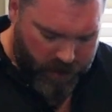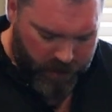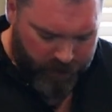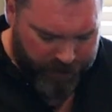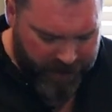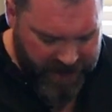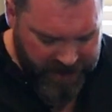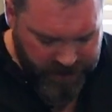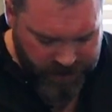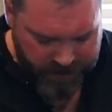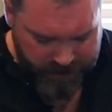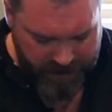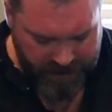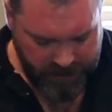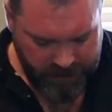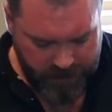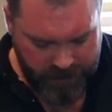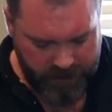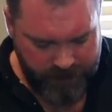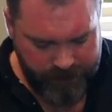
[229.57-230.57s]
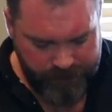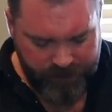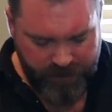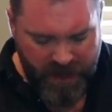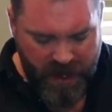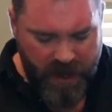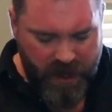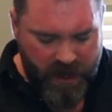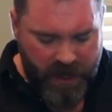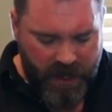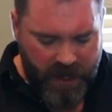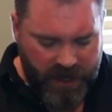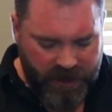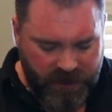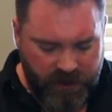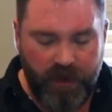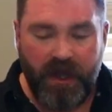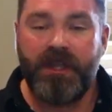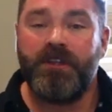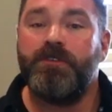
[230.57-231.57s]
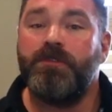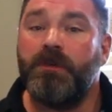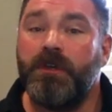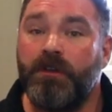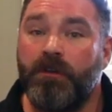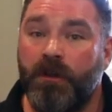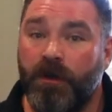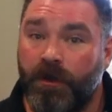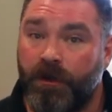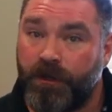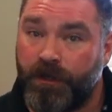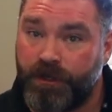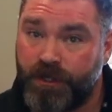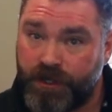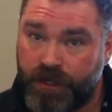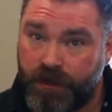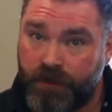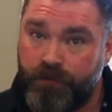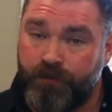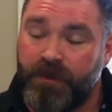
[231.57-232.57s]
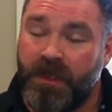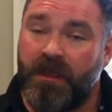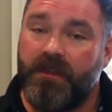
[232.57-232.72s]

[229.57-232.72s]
arrangement as a way to encourage you